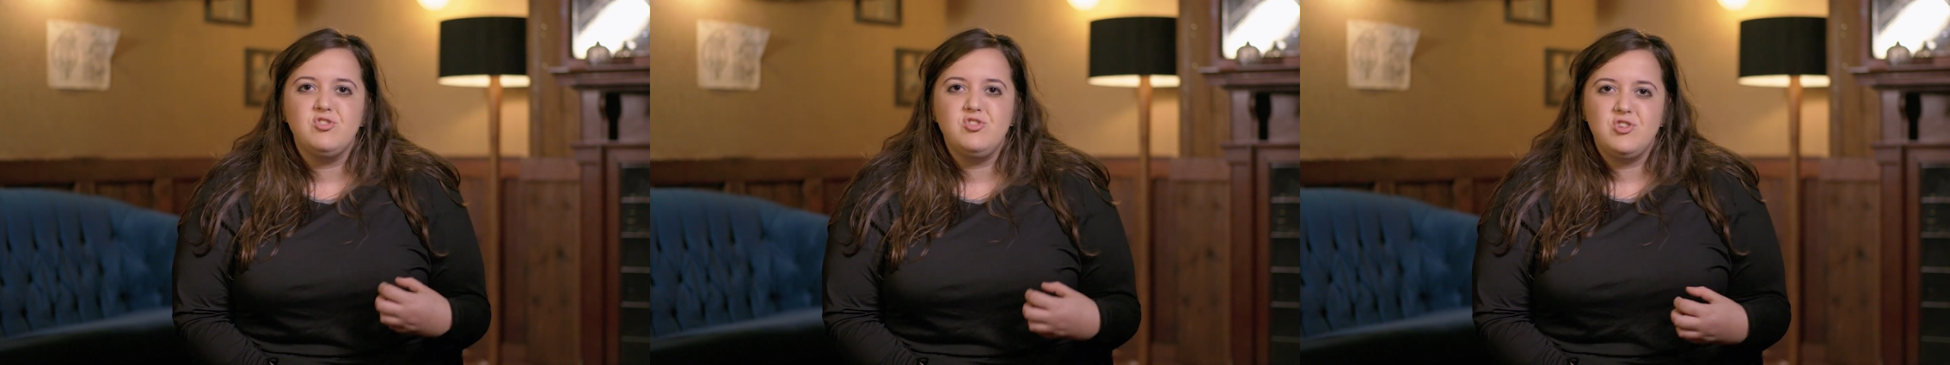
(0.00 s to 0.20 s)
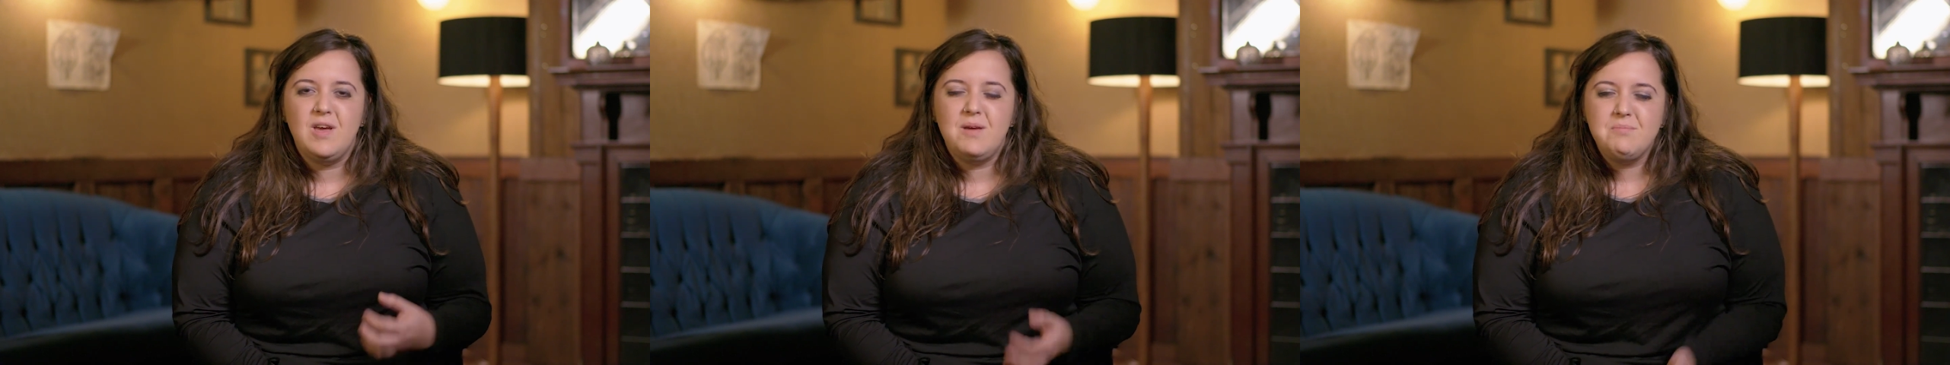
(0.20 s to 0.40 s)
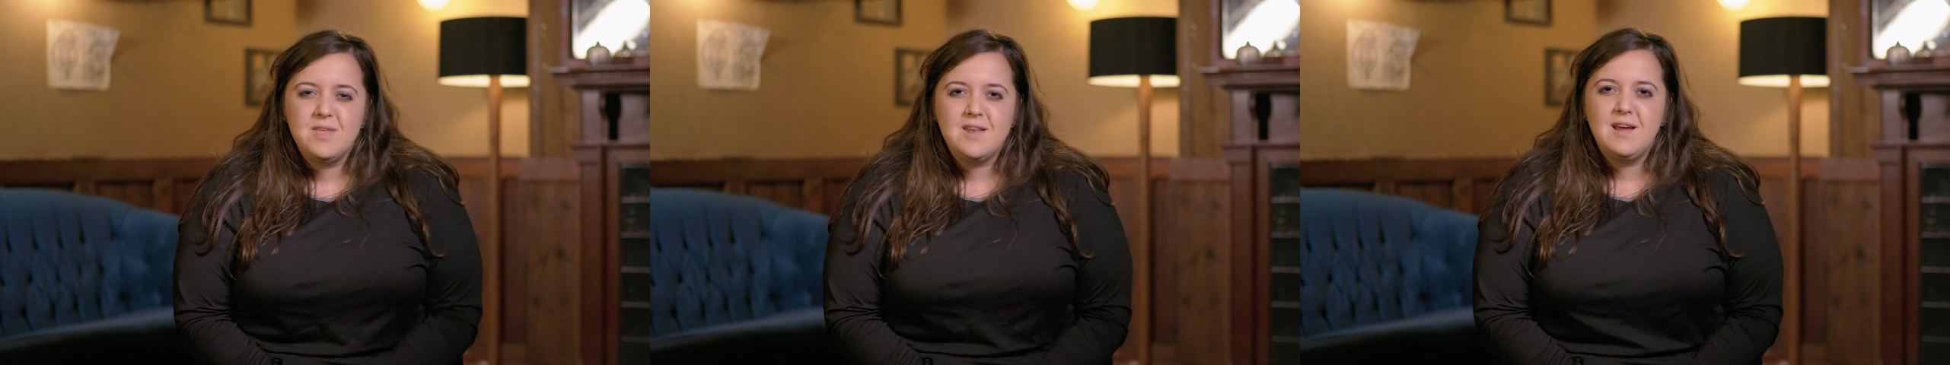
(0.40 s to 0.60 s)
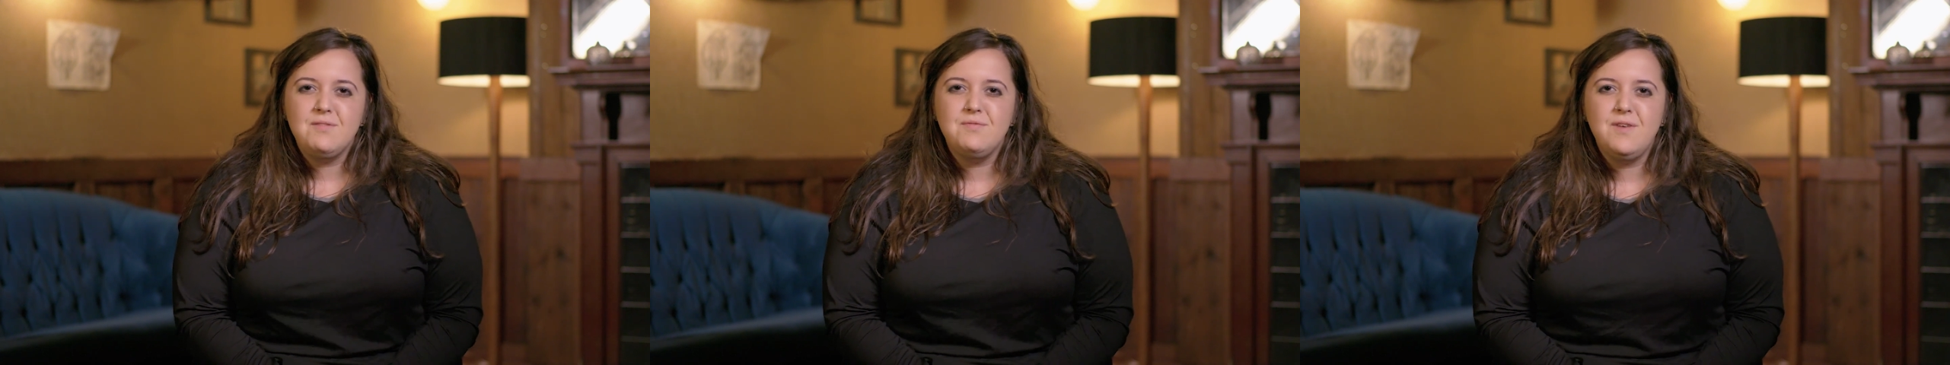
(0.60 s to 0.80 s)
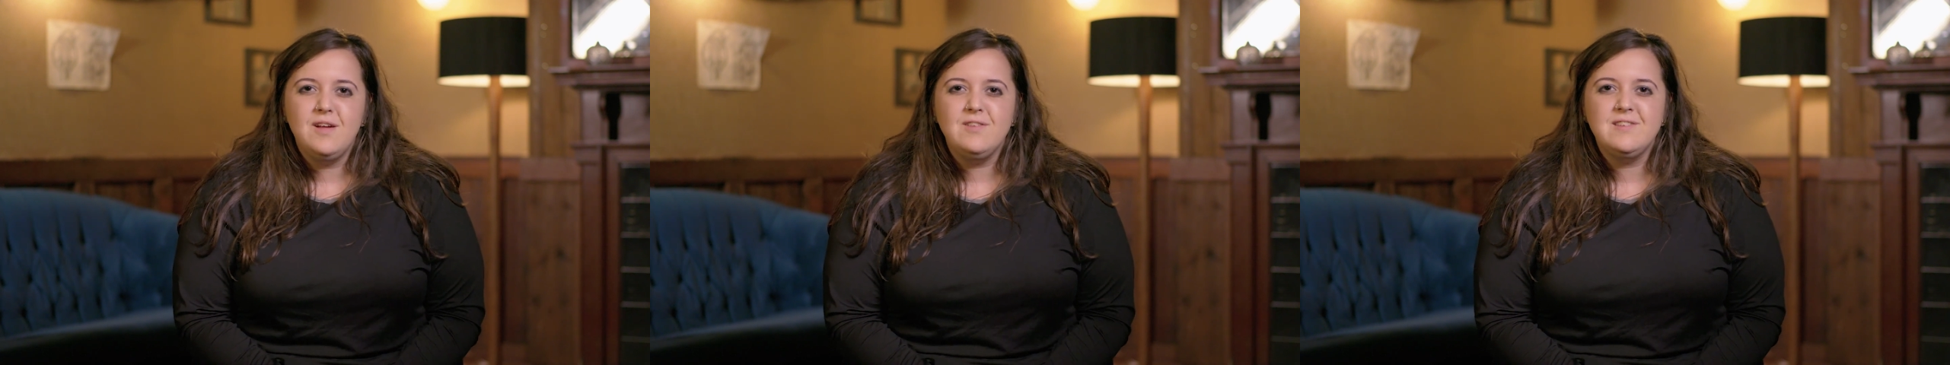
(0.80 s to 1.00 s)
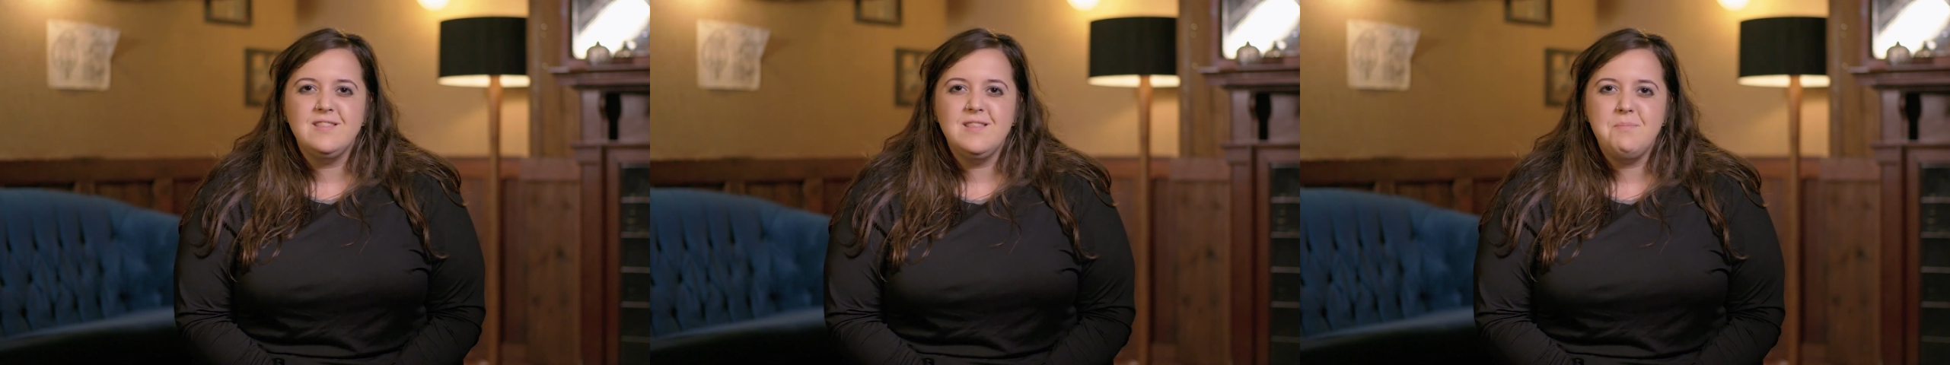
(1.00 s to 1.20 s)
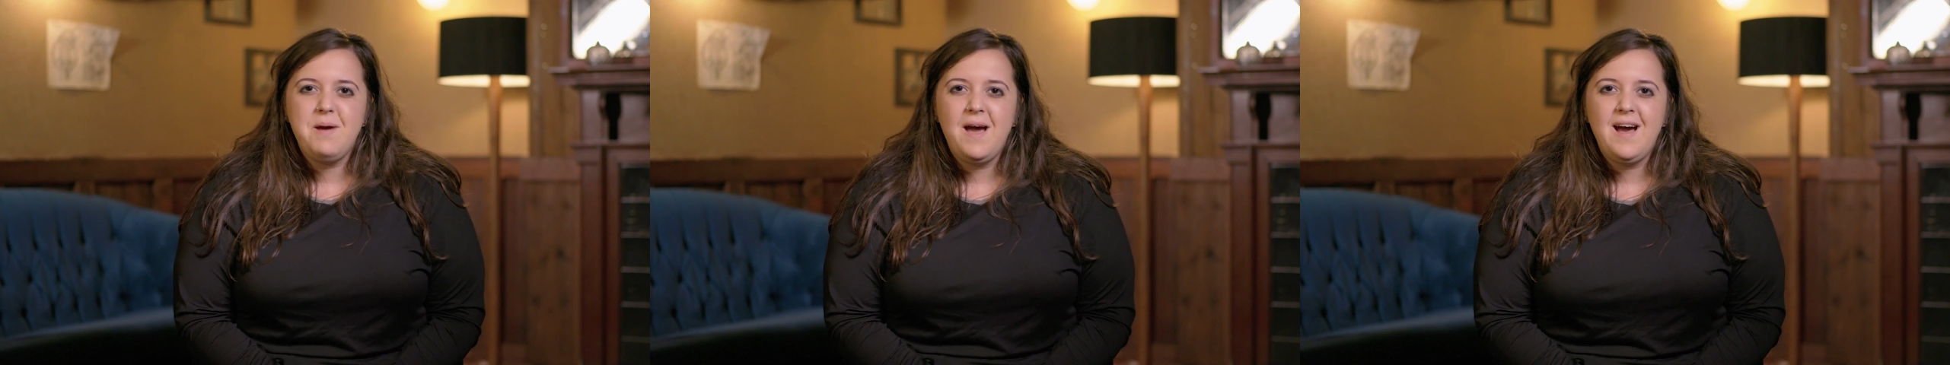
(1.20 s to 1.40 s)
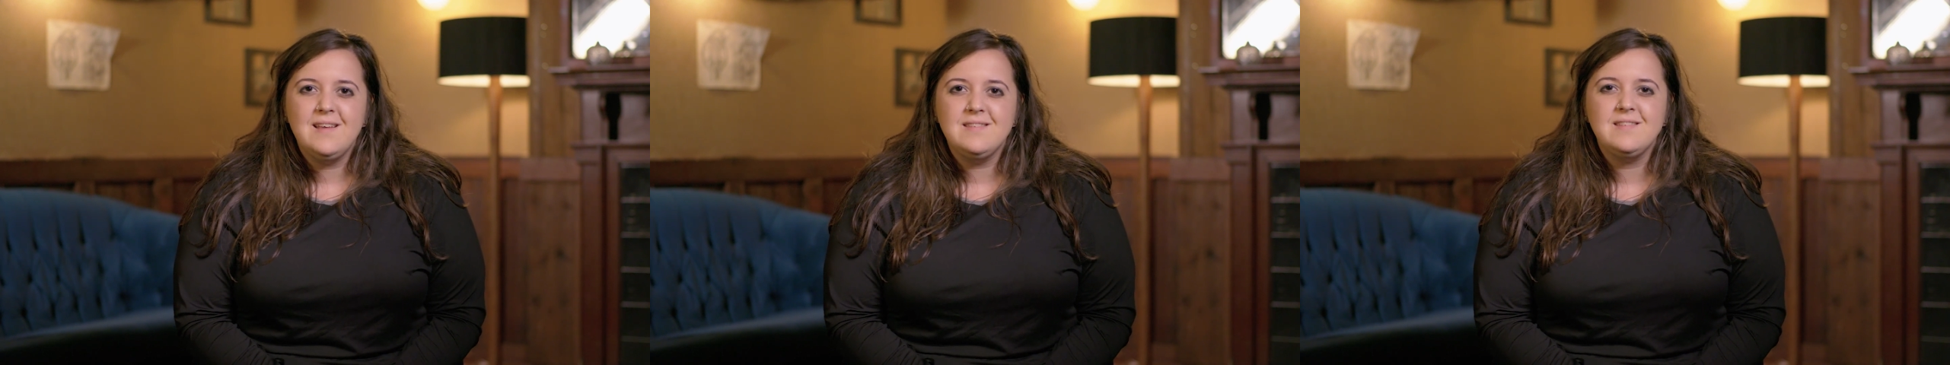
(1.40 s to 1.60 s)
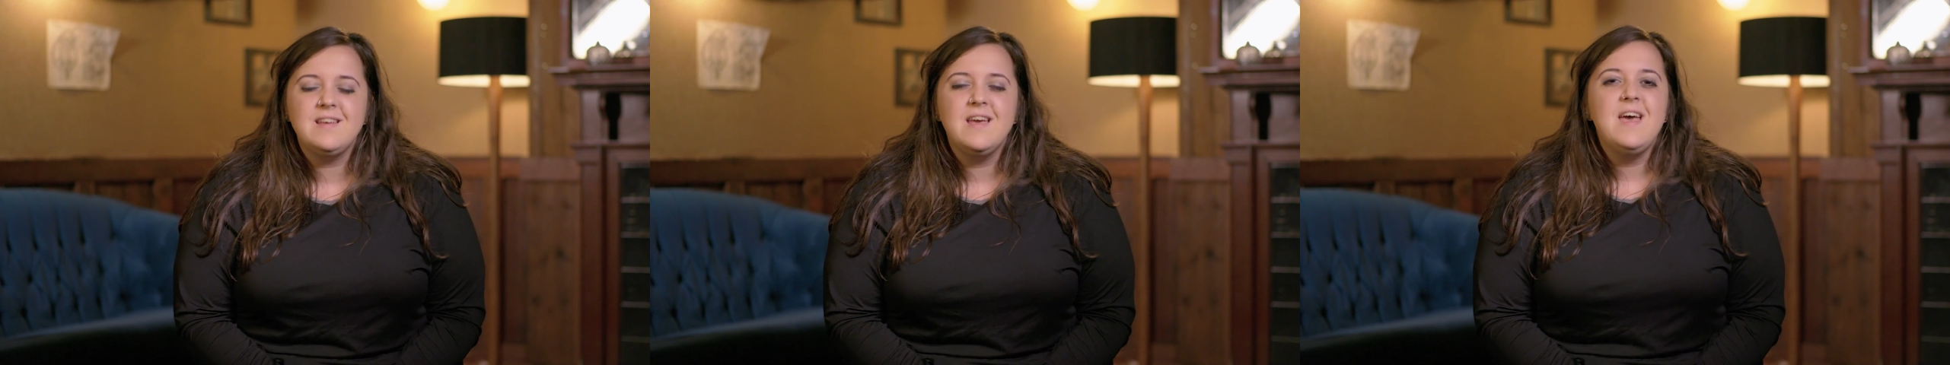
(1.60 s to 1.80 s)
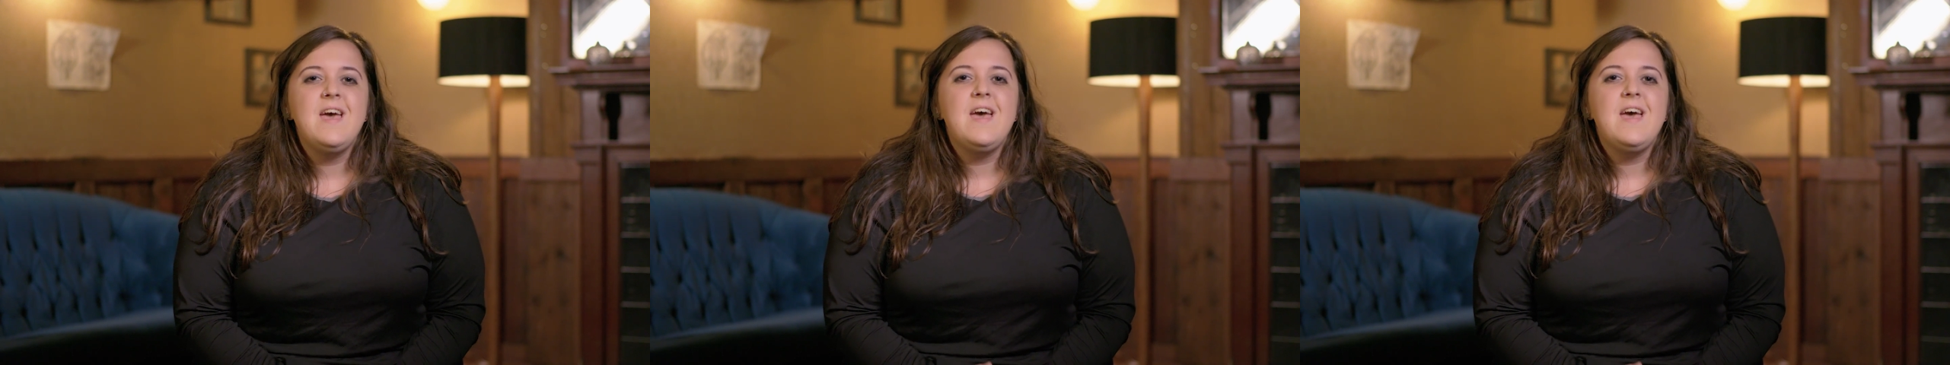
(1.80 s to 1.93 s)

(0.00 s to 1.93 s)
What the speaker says: shame that I felt in the past